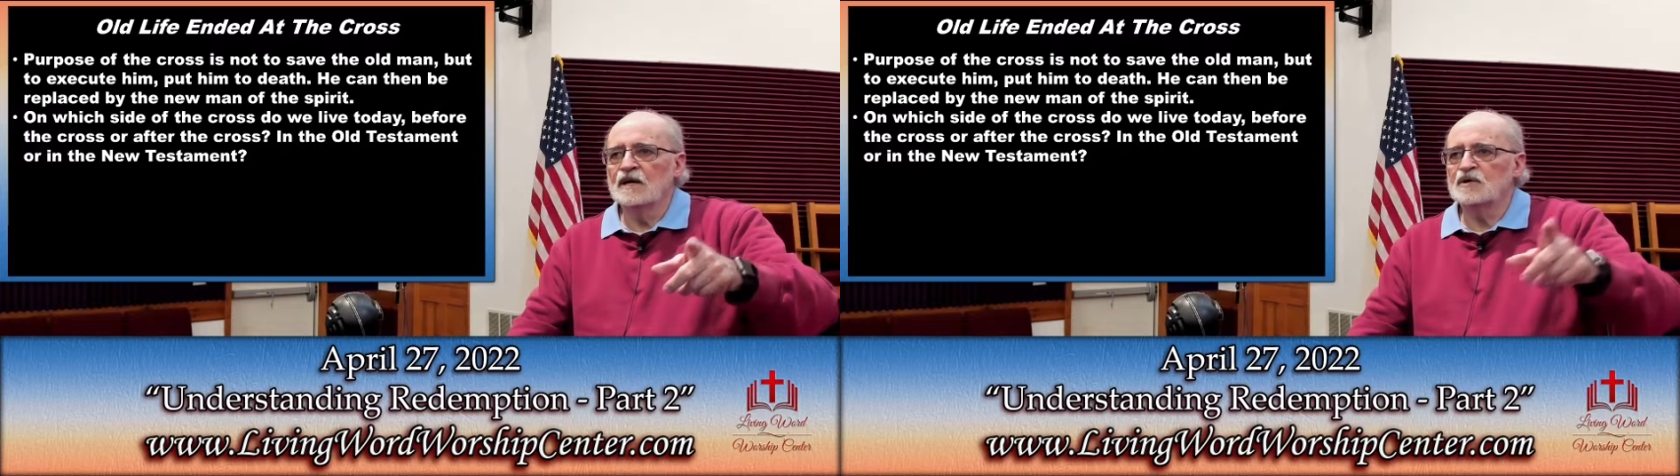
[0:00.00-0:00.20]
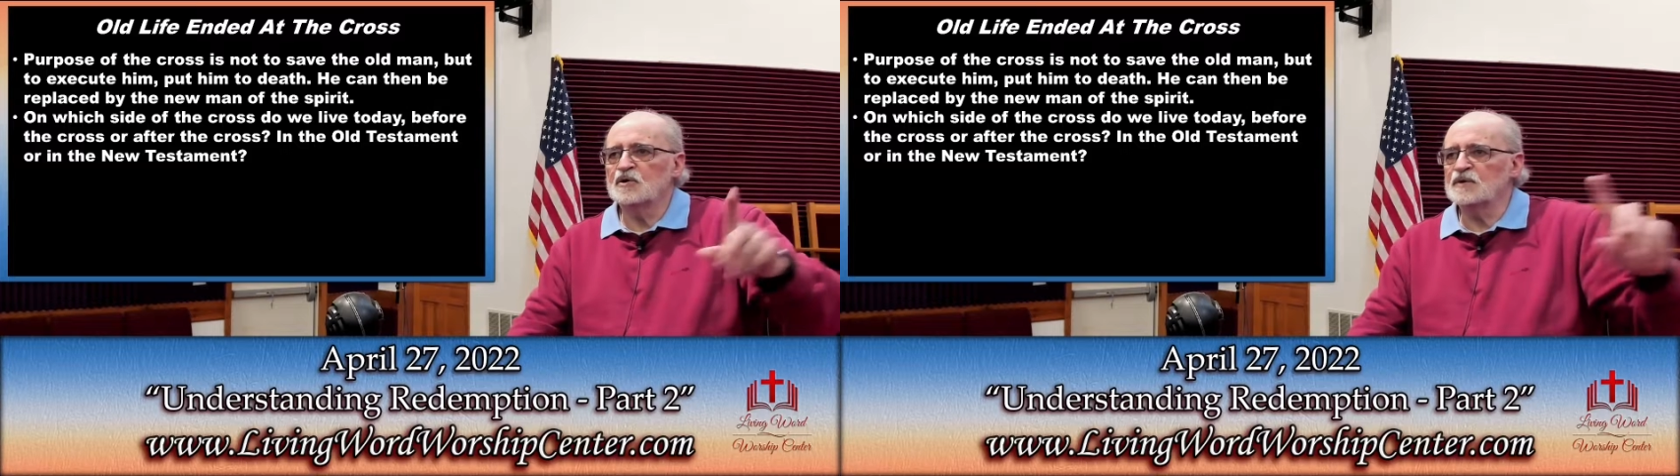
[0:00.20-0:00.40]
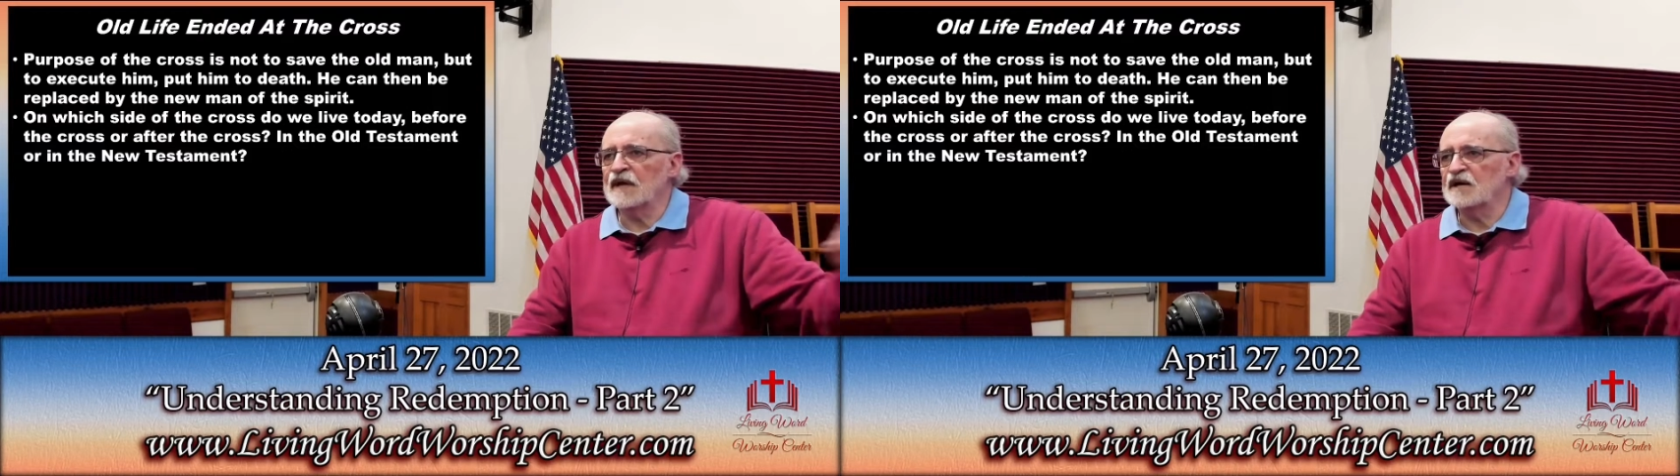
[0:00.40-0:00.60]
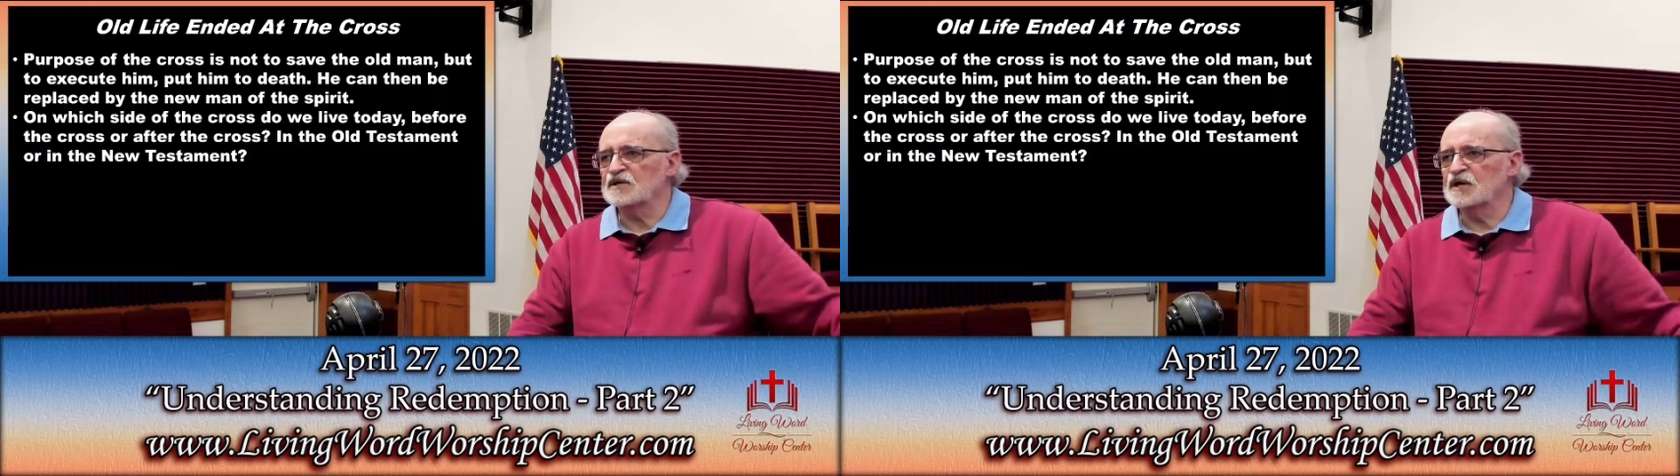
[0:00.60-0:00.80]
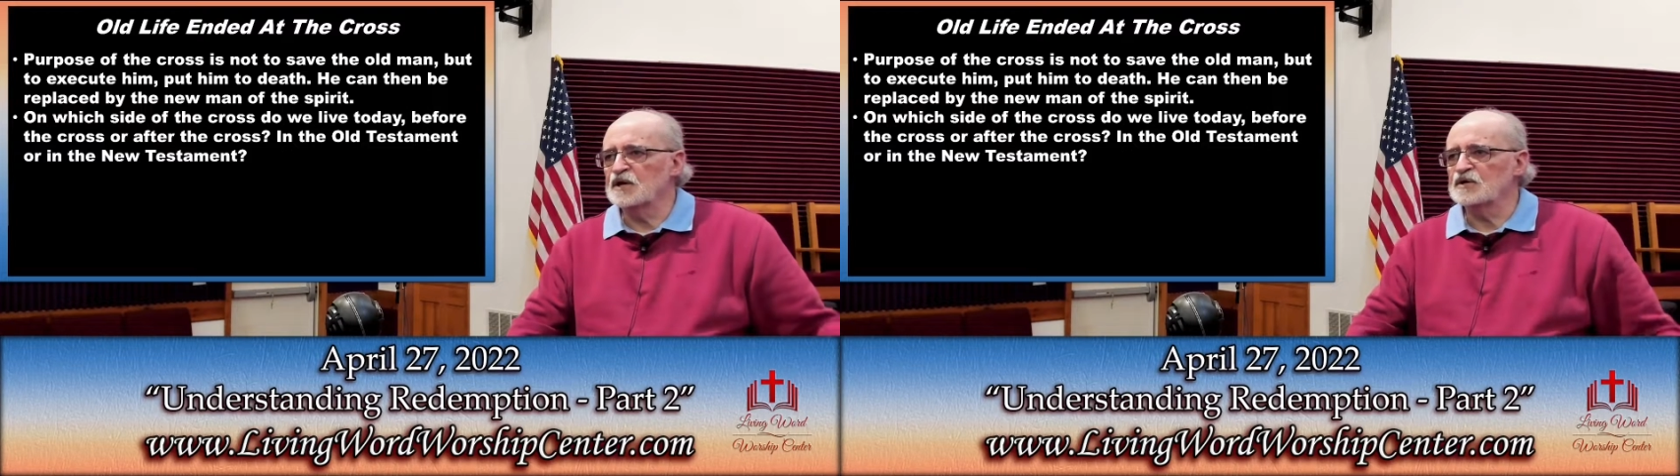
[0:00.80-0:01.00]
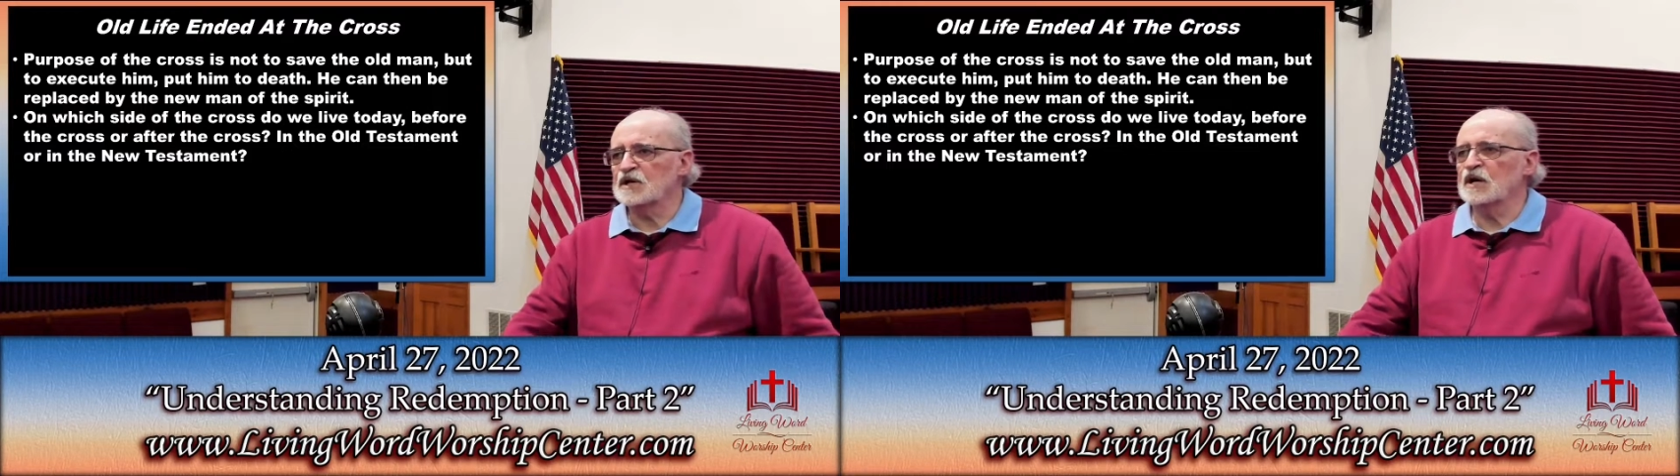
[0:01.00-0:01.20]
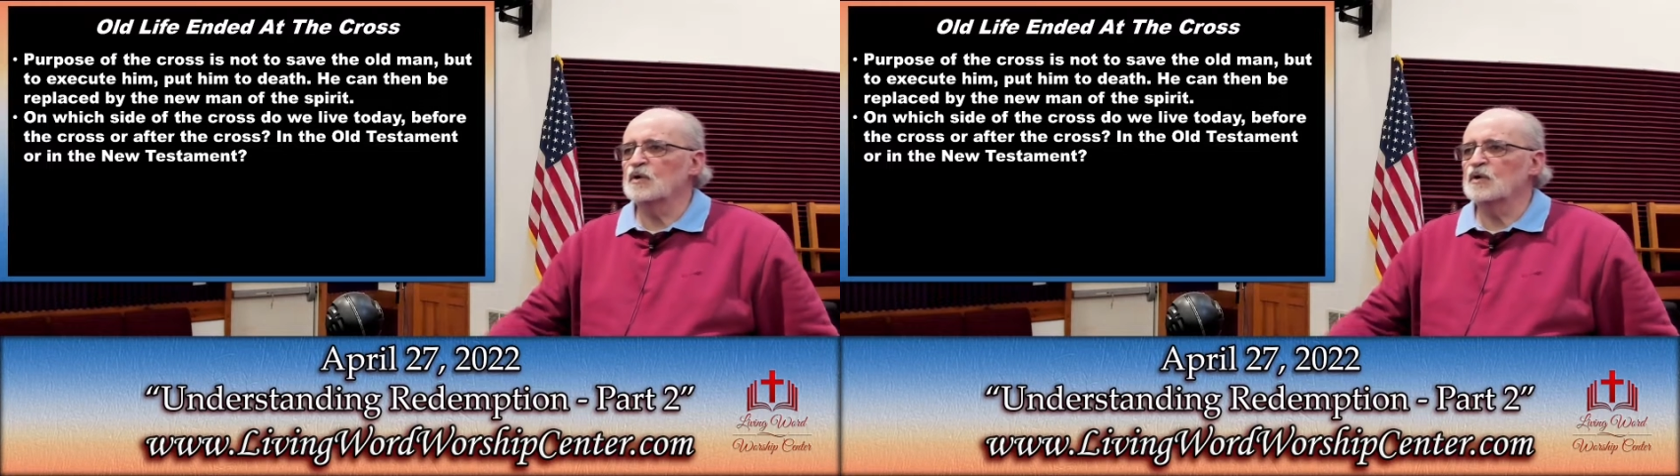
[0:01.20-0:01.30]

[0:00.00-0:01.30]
2,000 years ago,